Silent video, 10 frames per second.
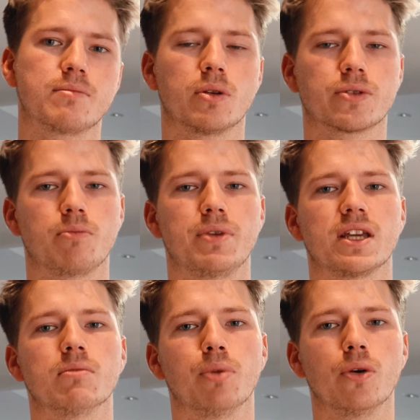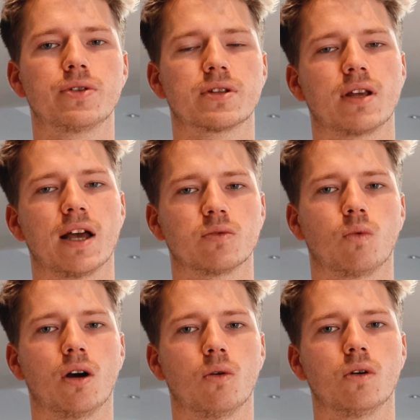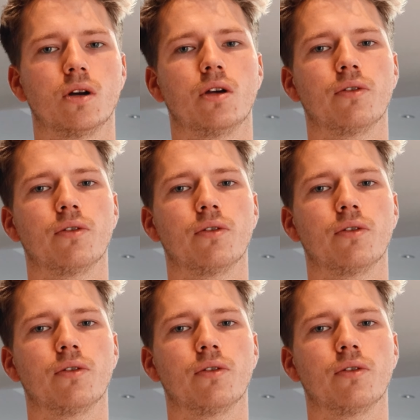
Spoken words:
but also being in boots as well.